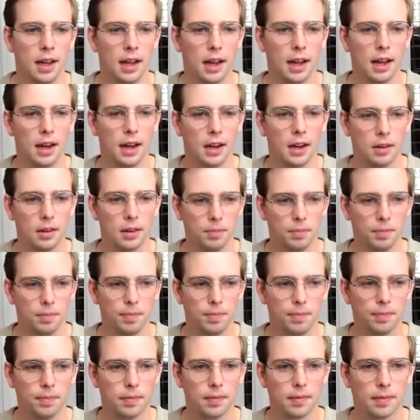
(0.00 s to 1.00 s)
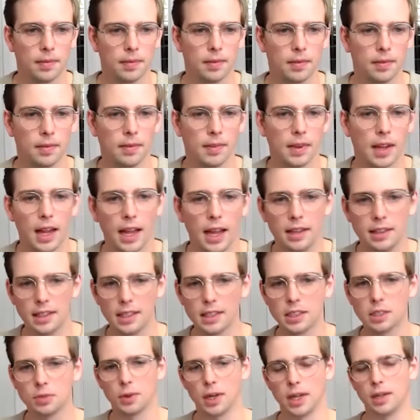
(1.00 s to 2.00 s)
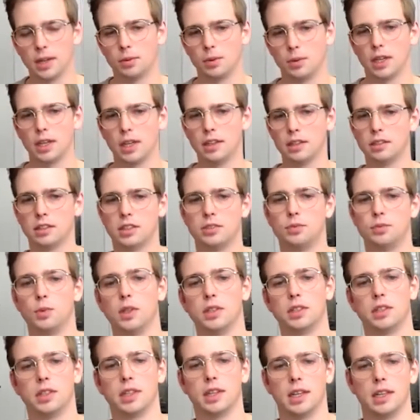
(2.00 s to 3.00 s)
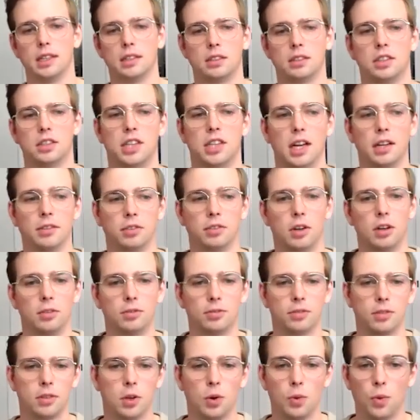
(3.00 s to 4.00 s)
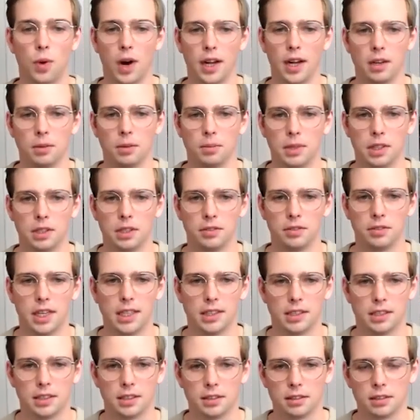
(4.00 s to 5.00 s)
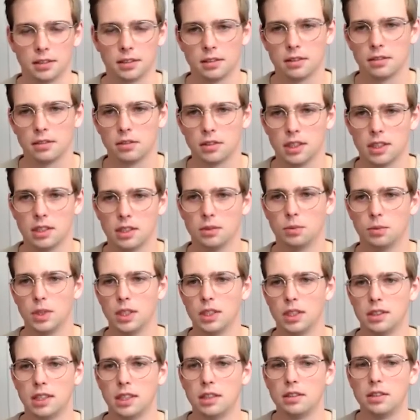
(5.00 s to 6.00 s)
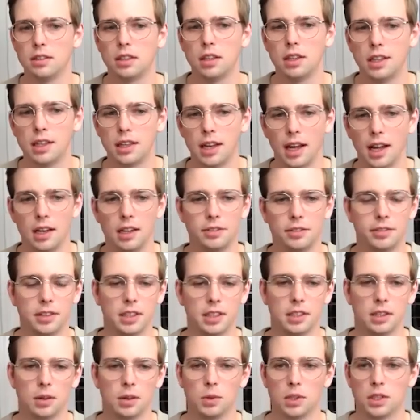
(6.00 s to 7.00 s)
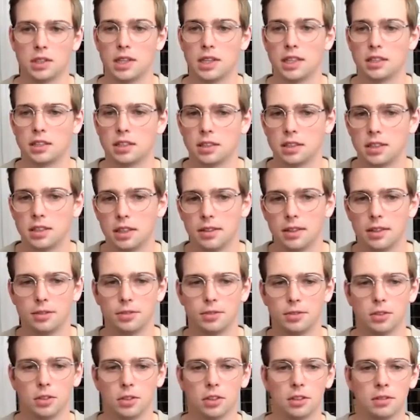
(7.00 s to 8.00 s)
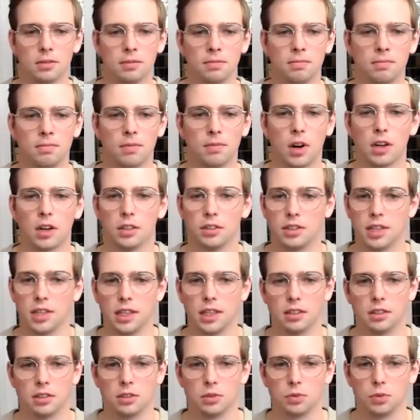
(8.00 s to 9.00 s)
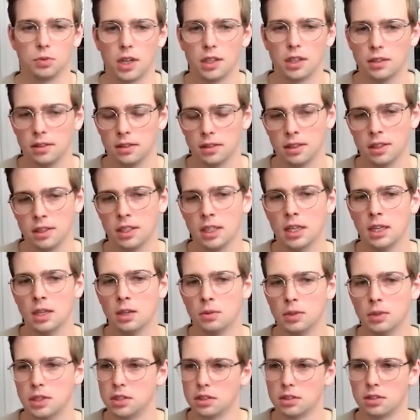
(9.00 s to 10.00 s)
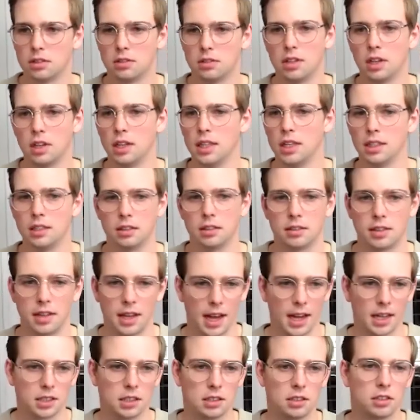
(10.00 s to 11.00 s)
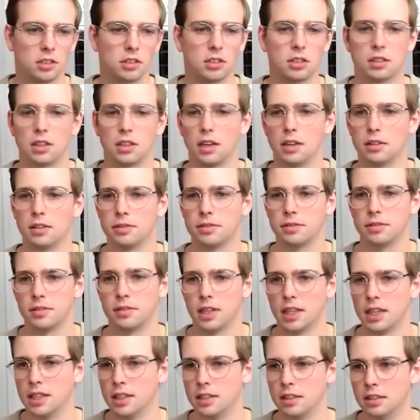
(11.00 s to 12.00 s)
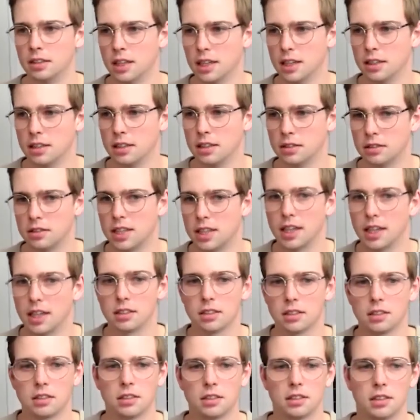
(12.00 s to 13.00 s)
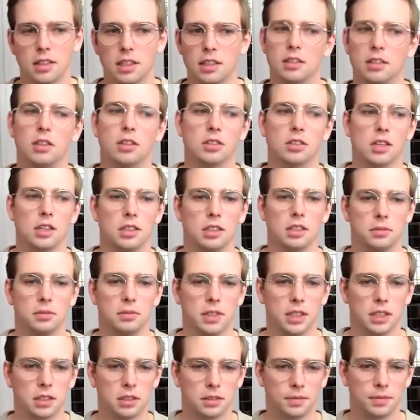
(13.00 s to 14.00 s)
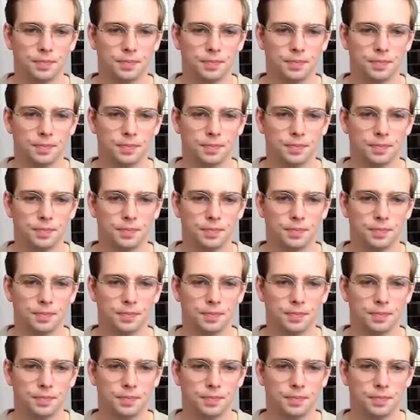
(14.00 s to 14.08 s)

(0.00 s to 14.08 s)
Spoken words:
In this way, we once again shave off quite a bit of data. Right? We didn't delete anything that was necessary for our container to run. We just deleted cached stuff and tests and those kinds of things.